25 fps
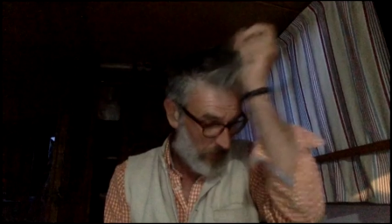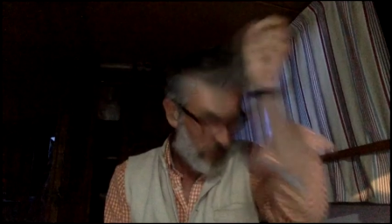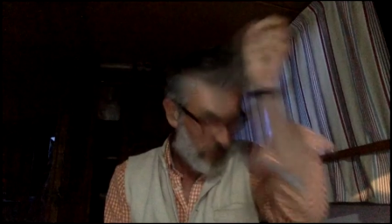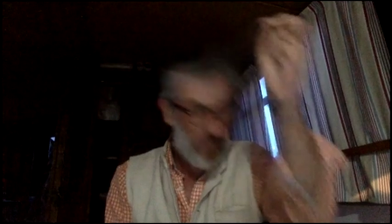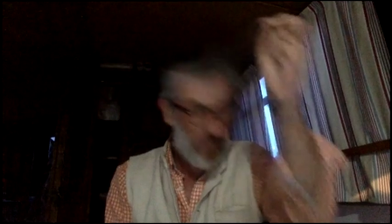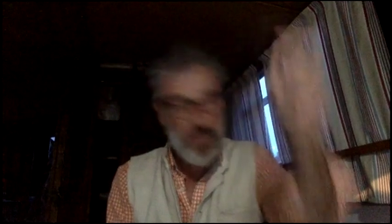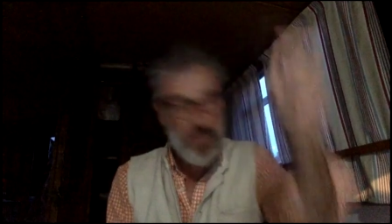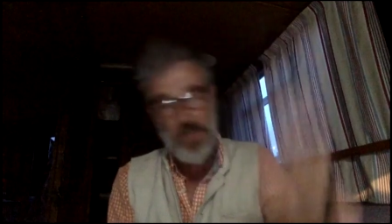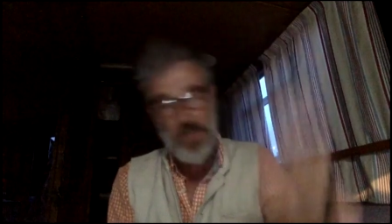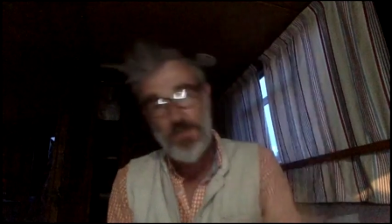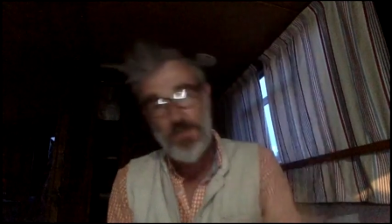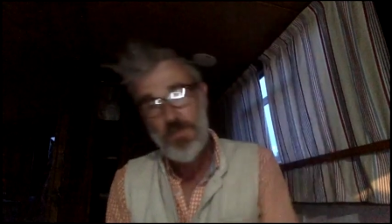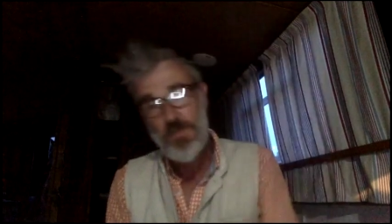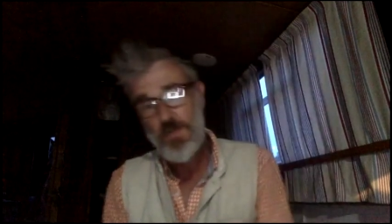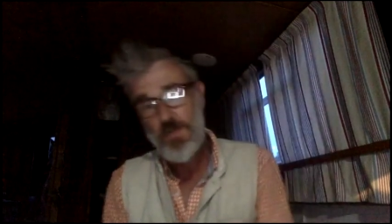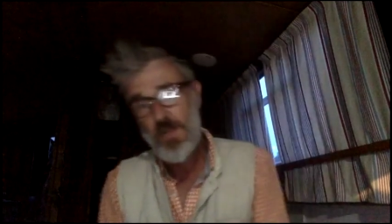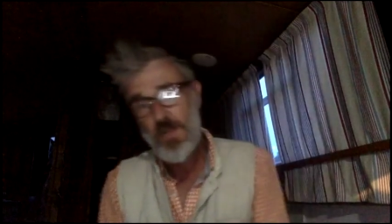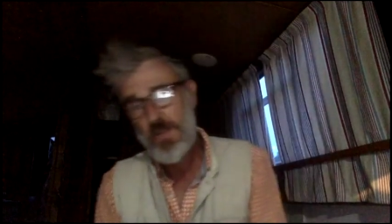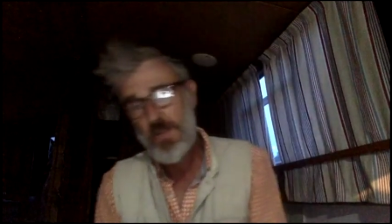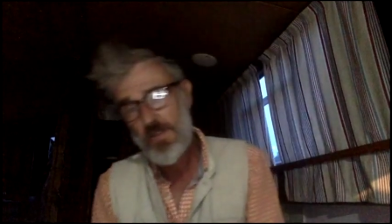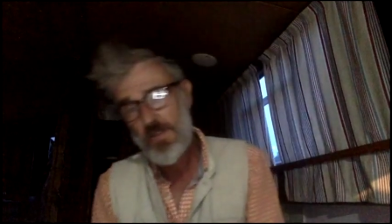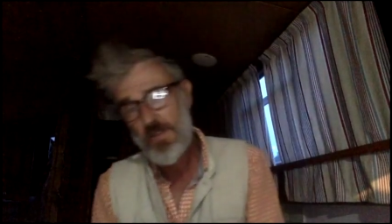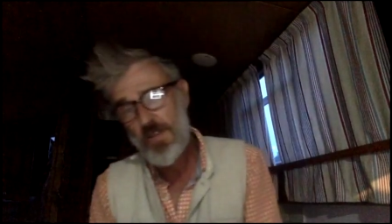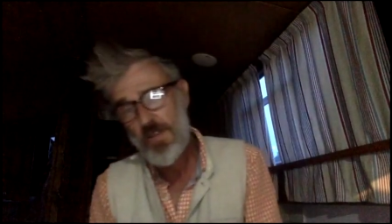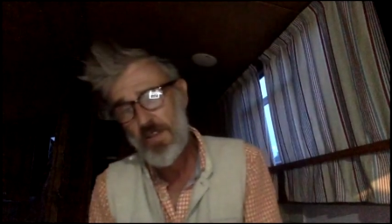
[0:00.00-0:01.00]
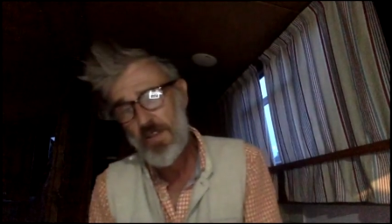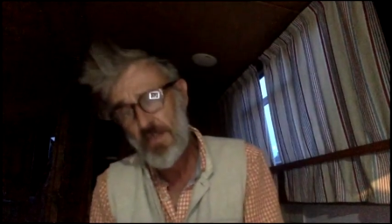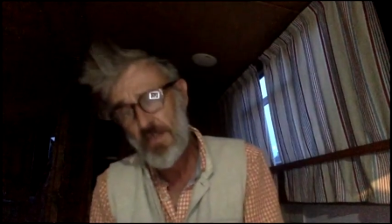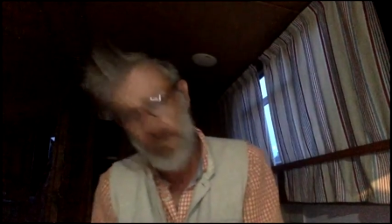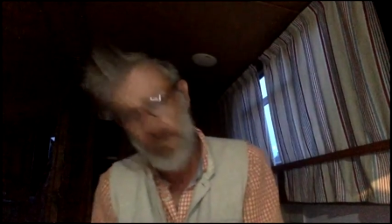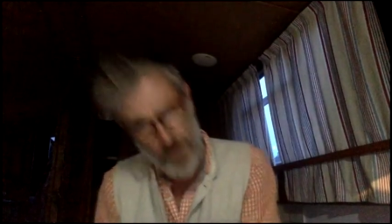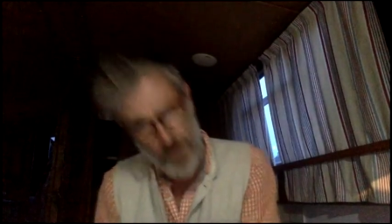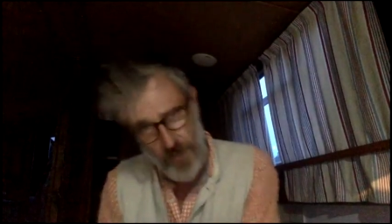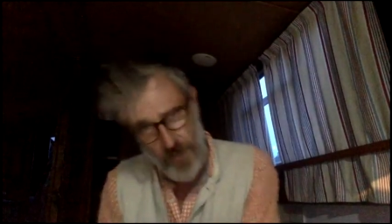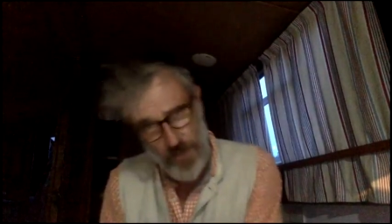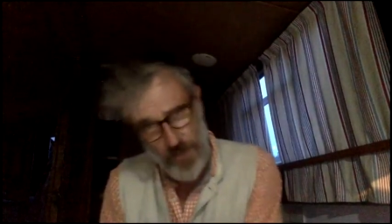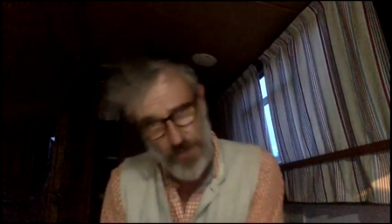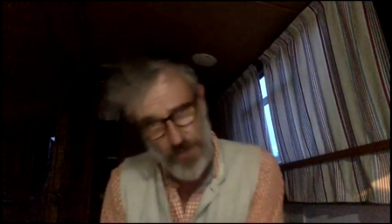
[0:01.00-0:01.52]
I love his videos. I love
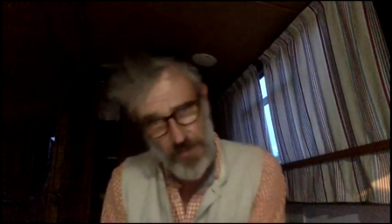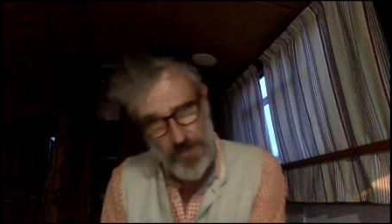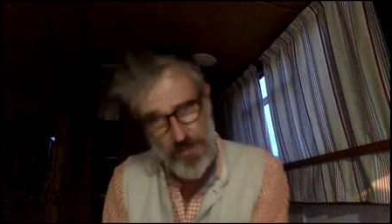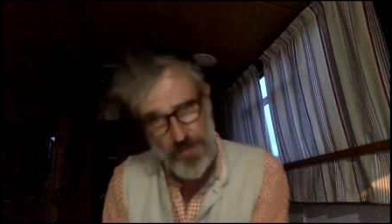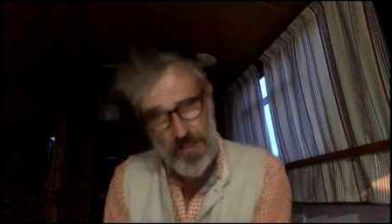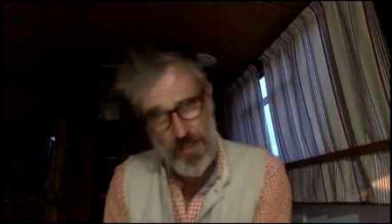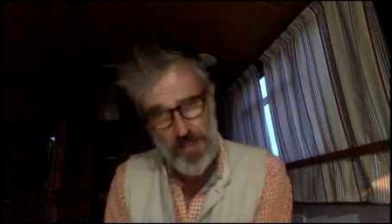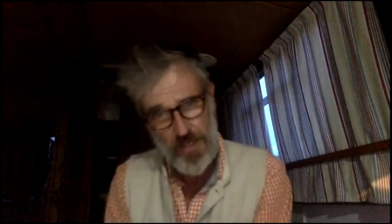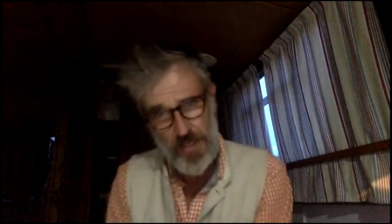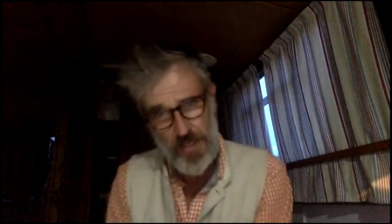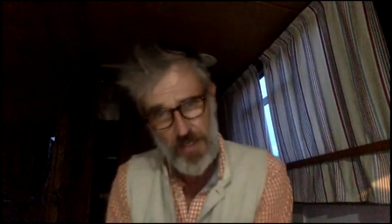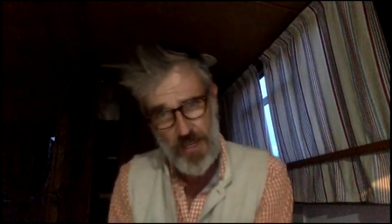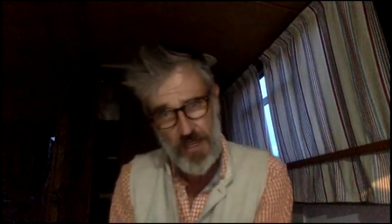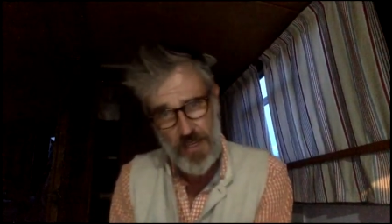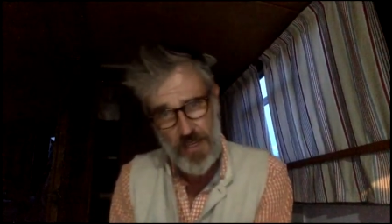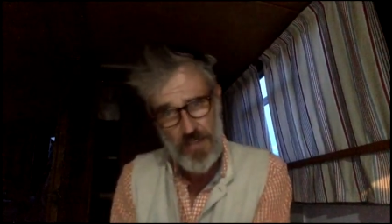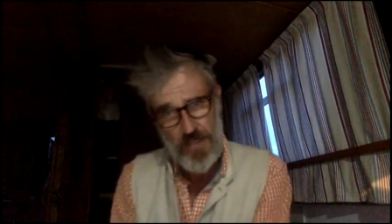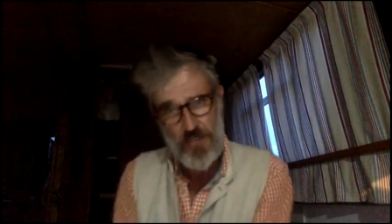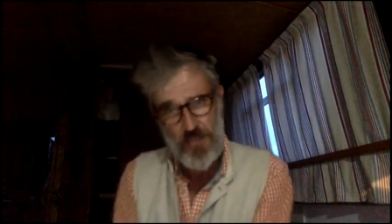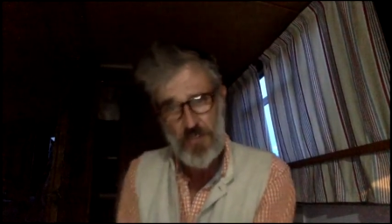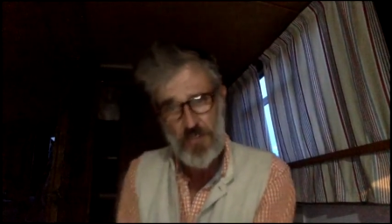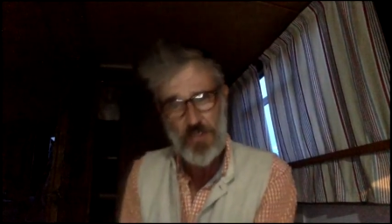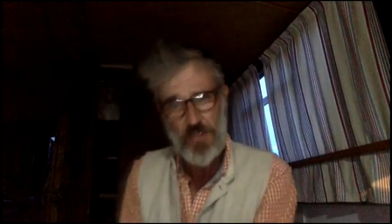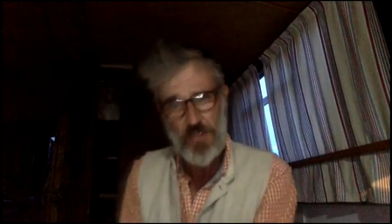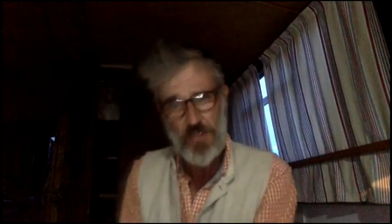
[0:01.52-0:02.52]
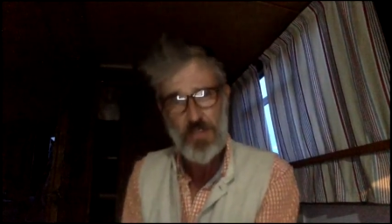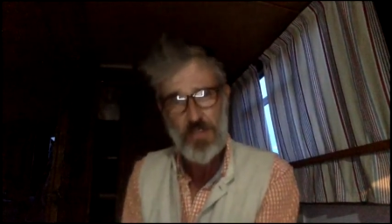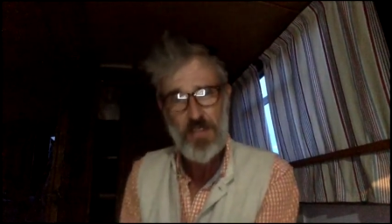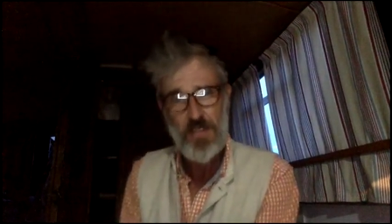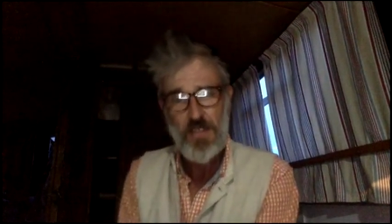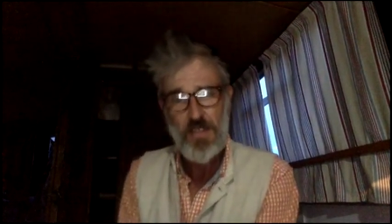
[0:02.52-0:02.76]
his dedication,